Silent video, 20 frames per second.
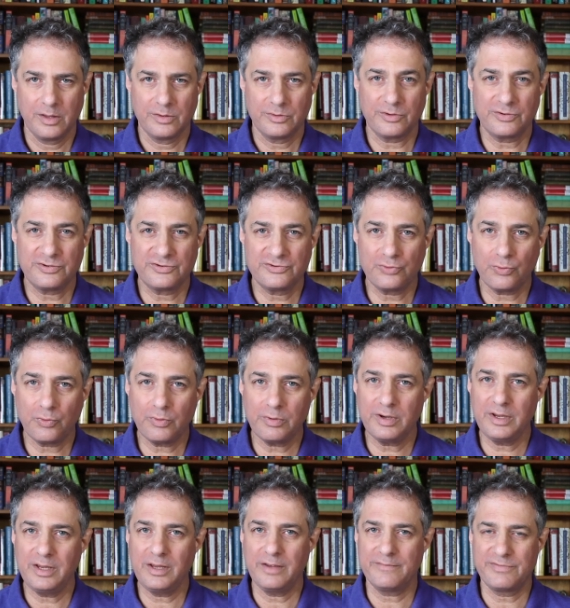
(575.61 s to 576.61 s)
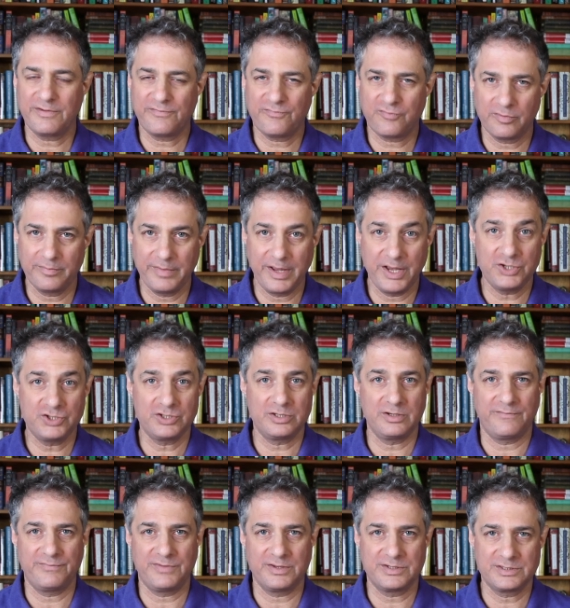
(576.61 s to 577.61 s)
The story of the formation
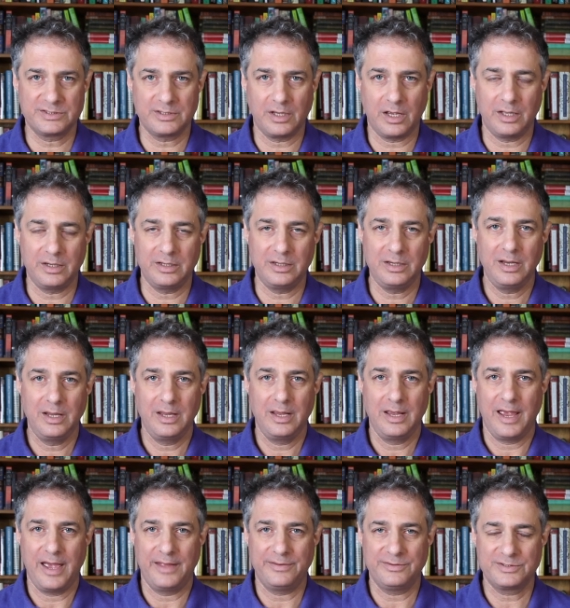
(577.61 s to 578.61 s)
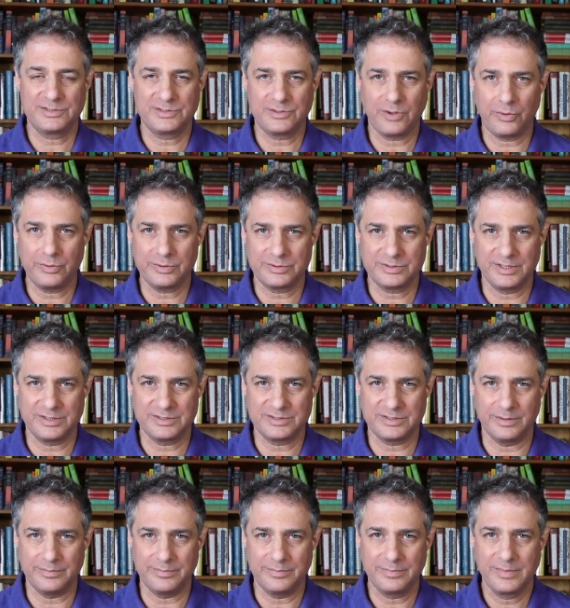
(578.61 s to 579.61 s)
of the Sun and the solar
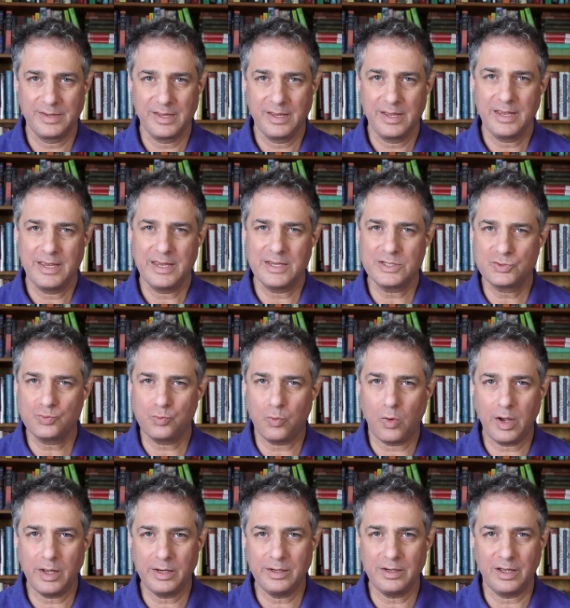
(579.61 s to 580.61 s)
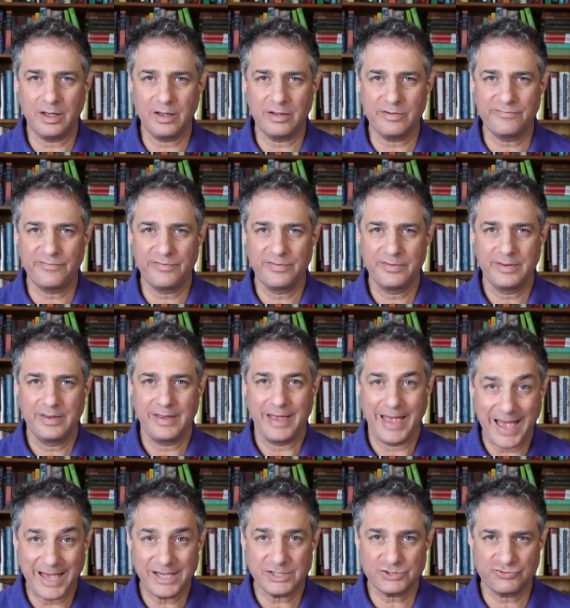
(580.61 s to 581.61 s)
system is one of
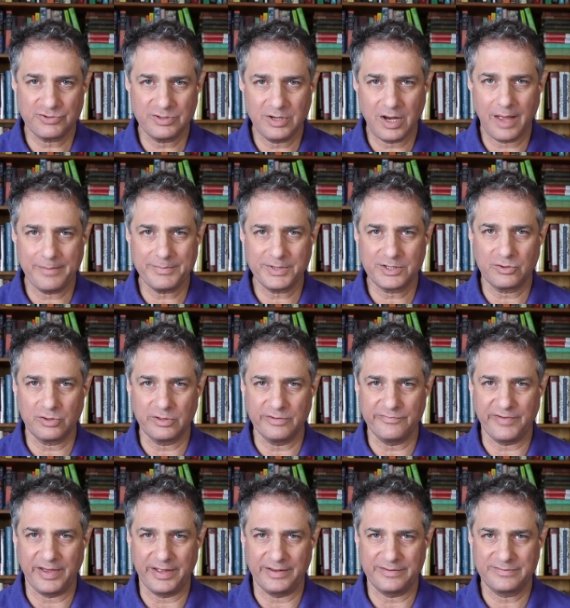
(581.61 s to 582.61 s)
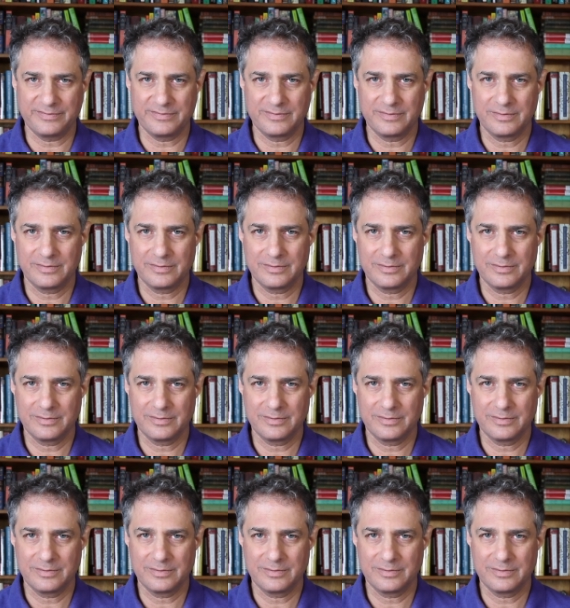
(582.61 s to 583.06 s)
astronomical events,